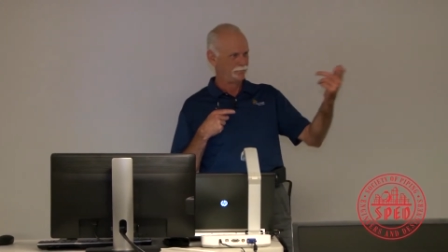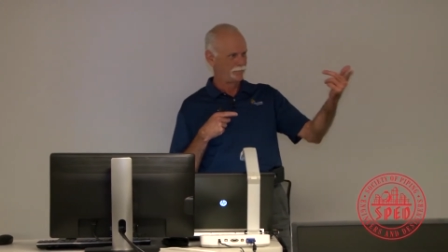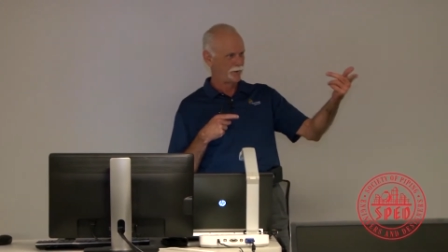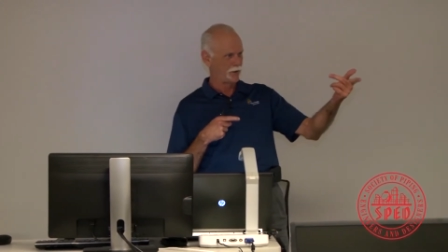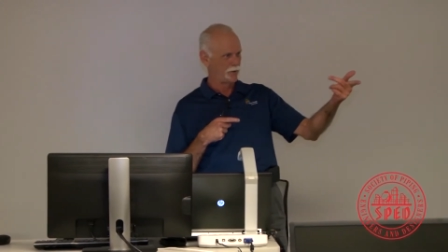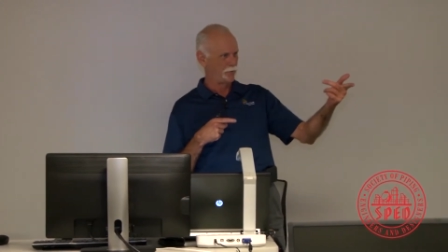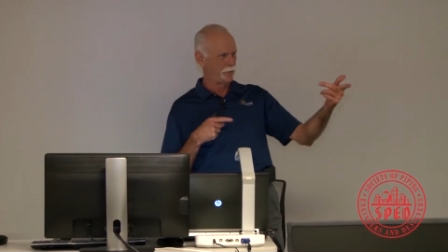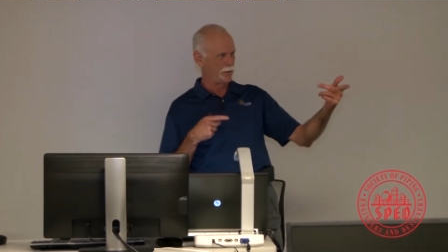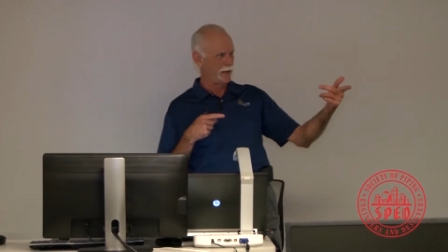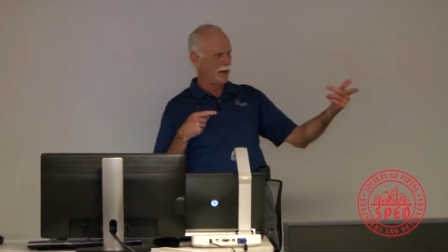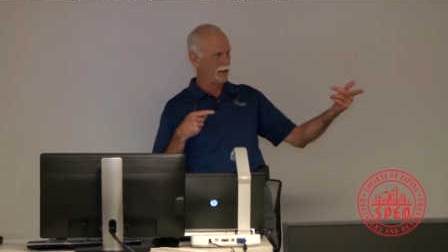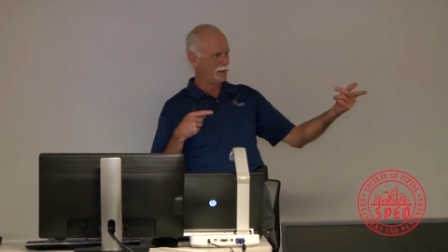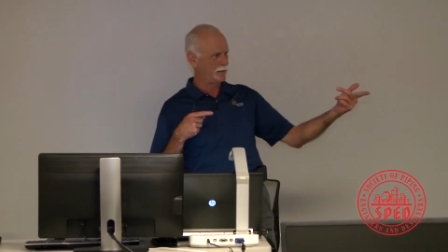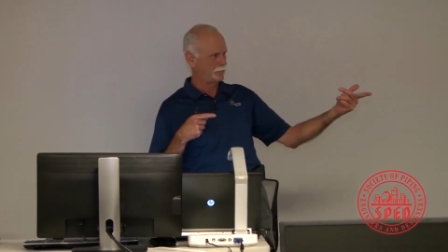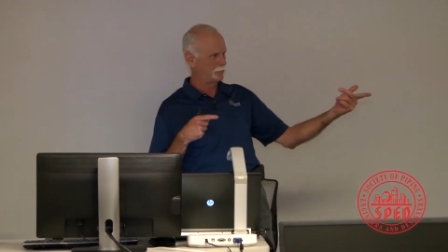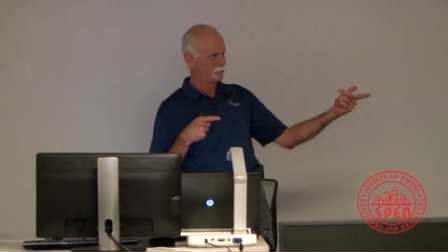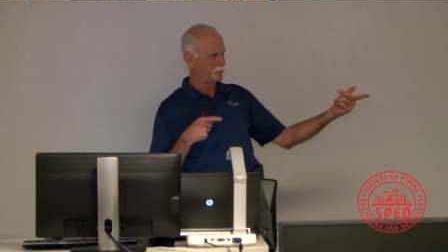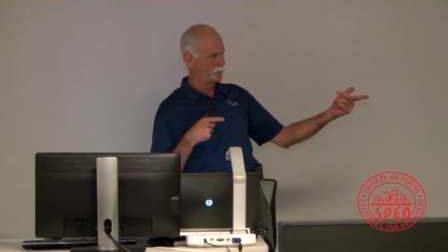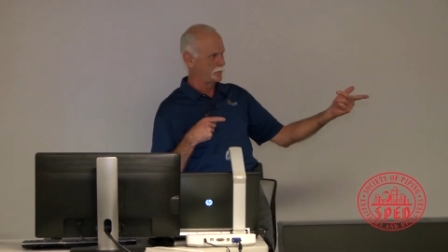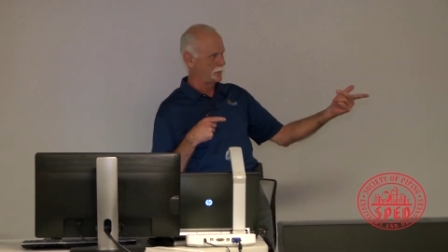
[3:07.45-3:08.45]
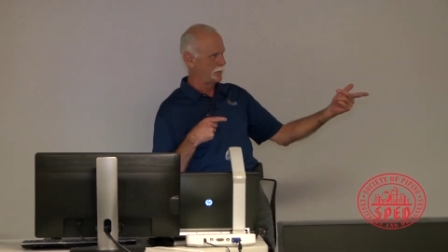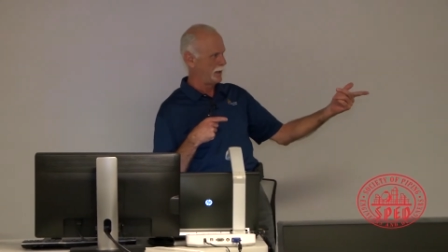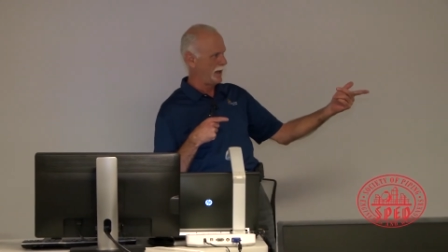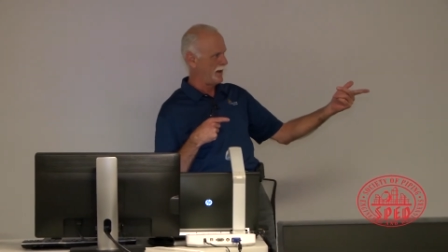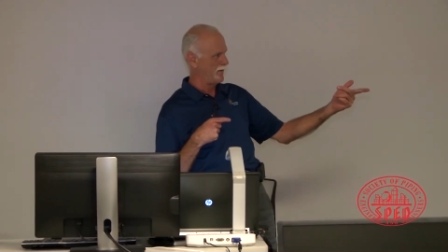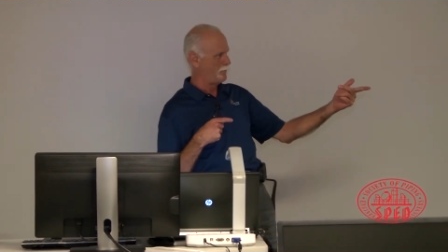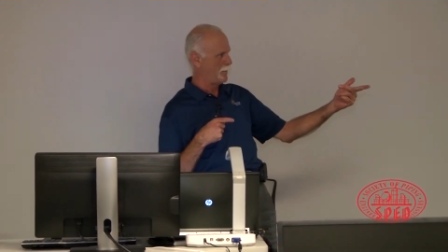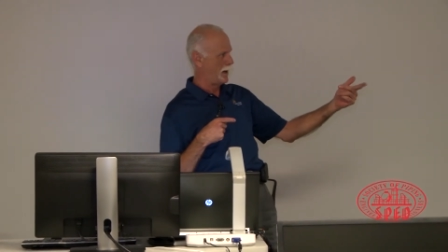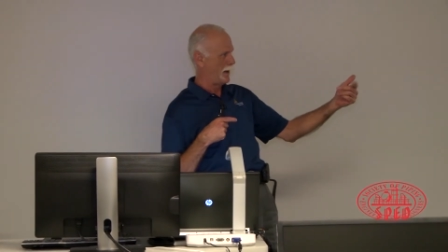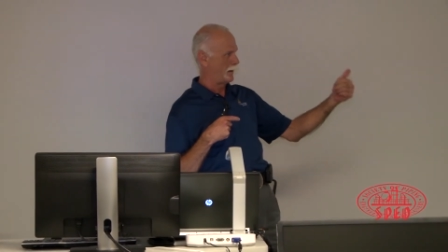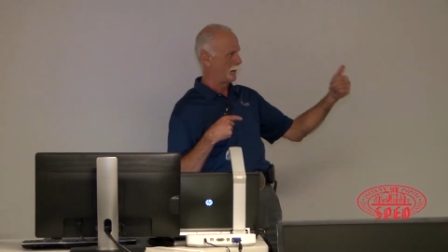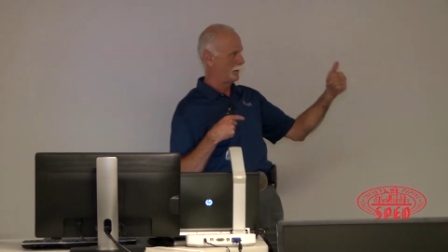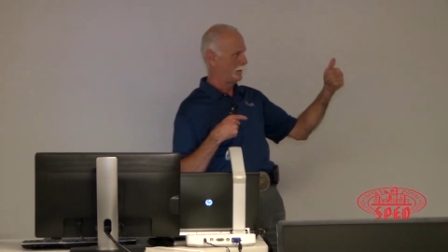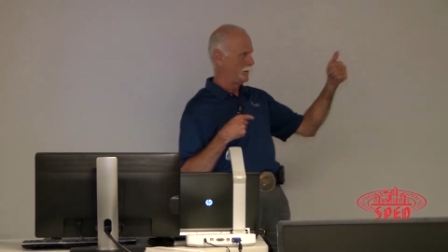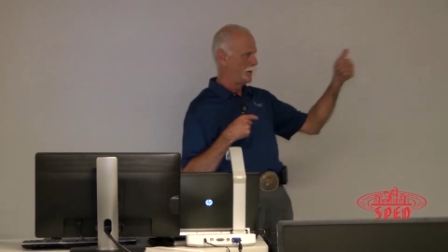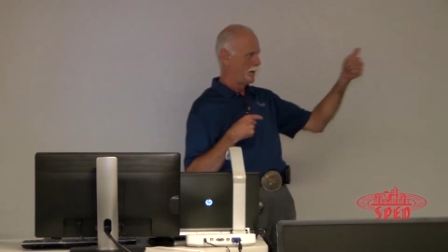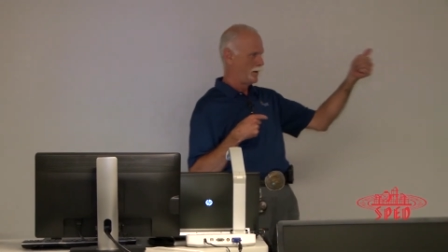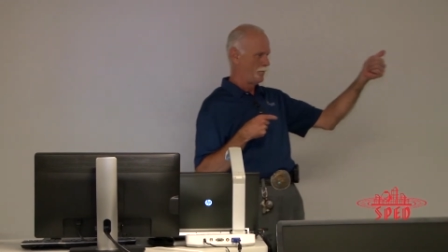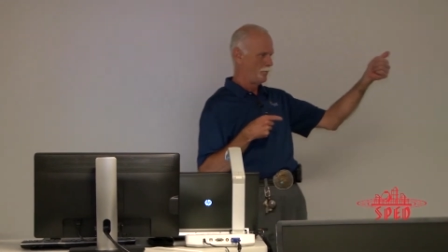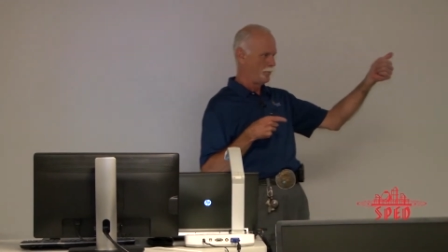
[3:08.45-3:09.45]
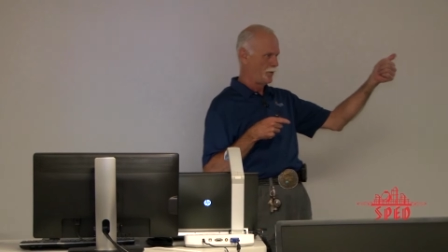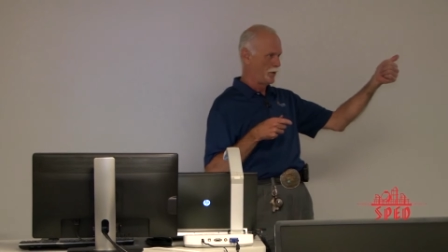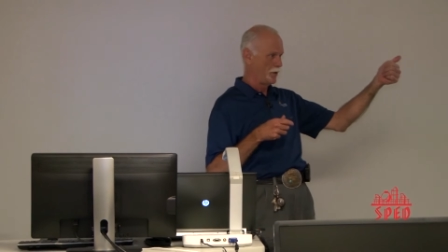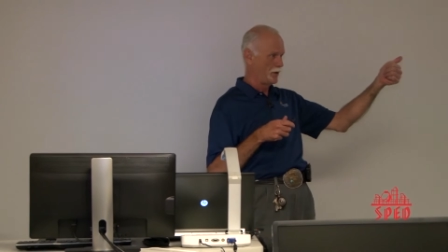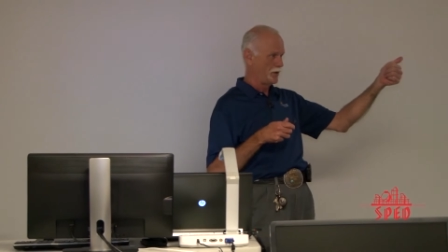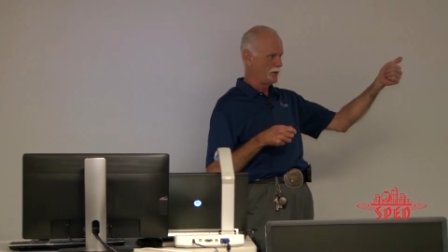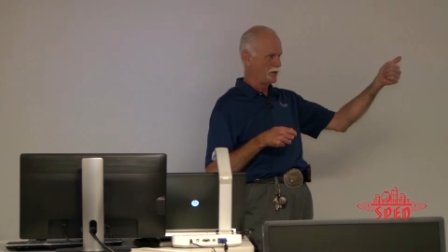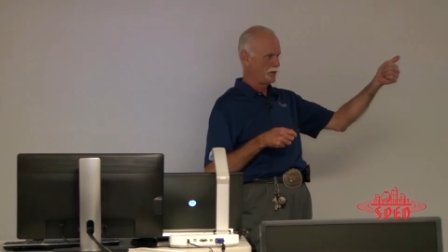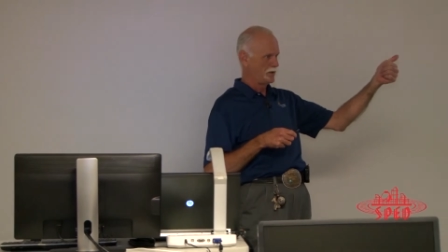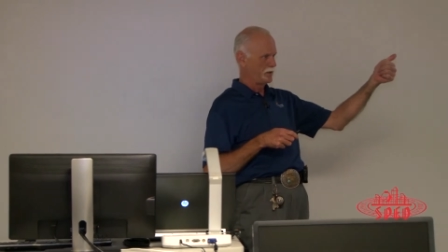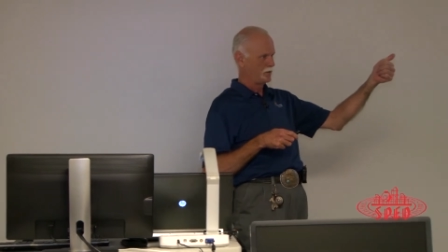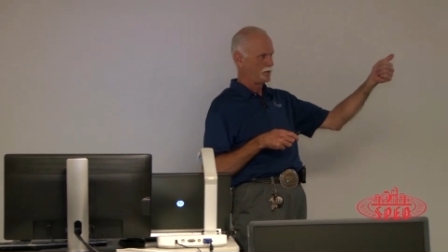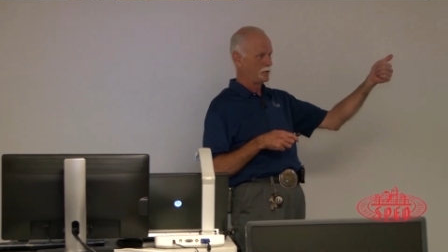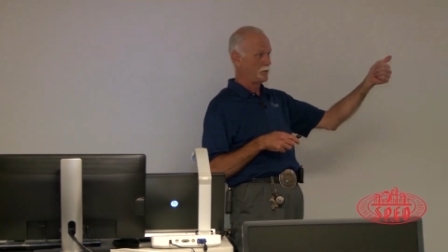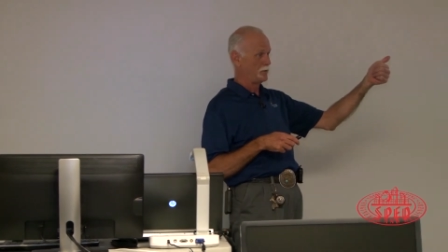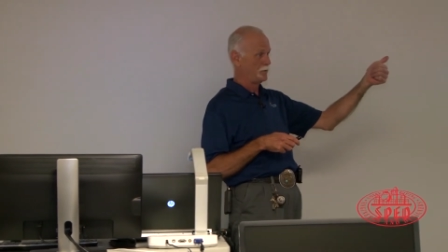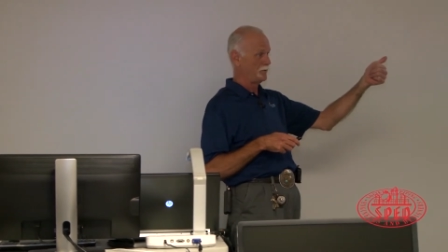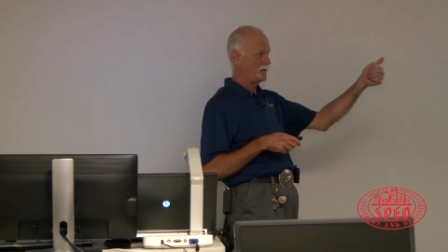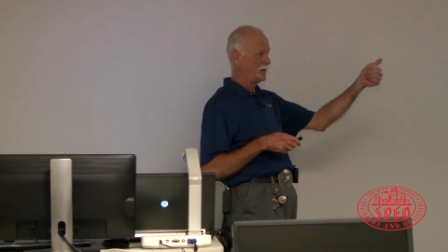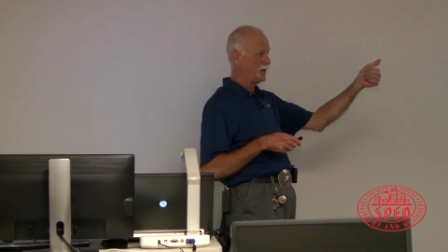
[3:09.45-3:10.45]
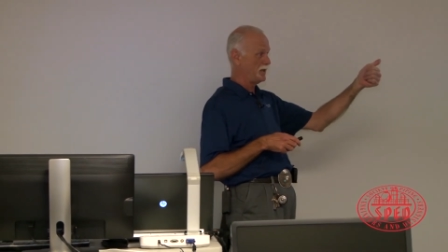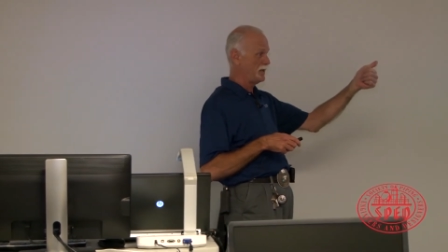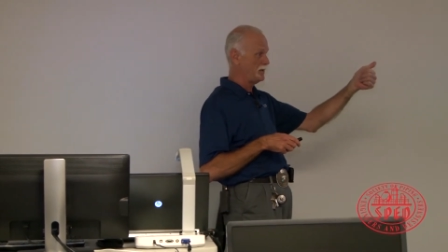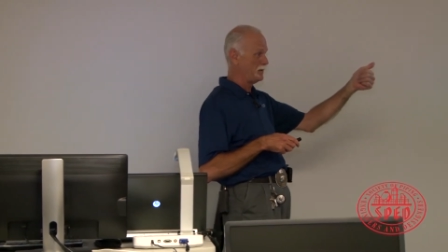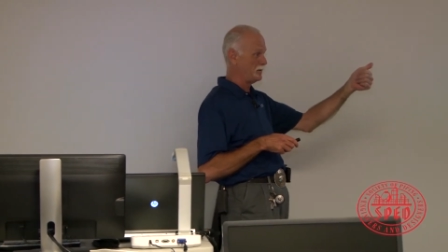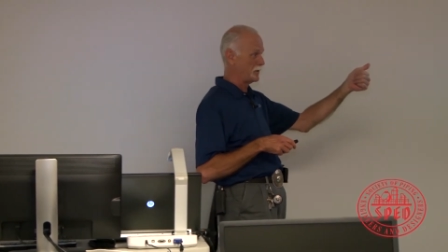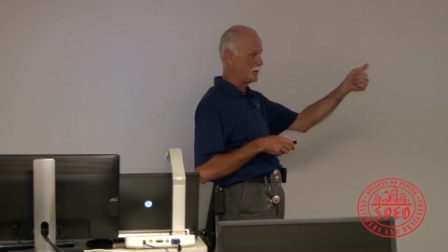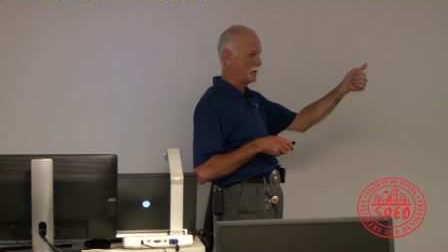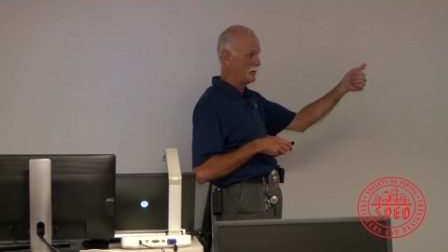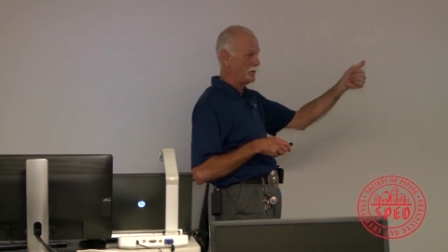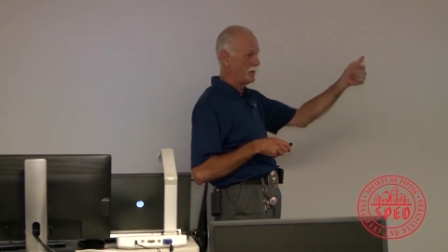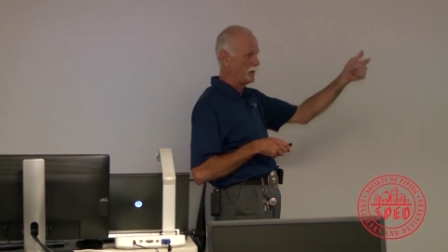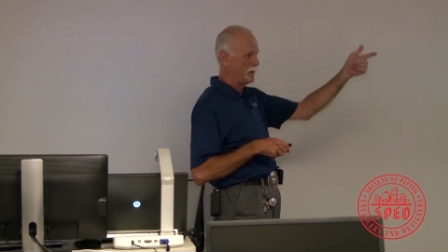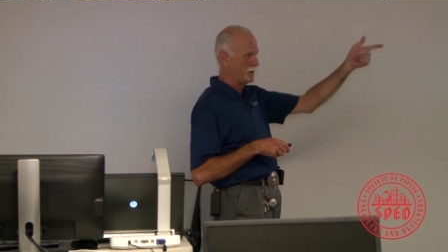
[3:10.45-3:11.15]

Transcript: create a true life model, push to Caesar.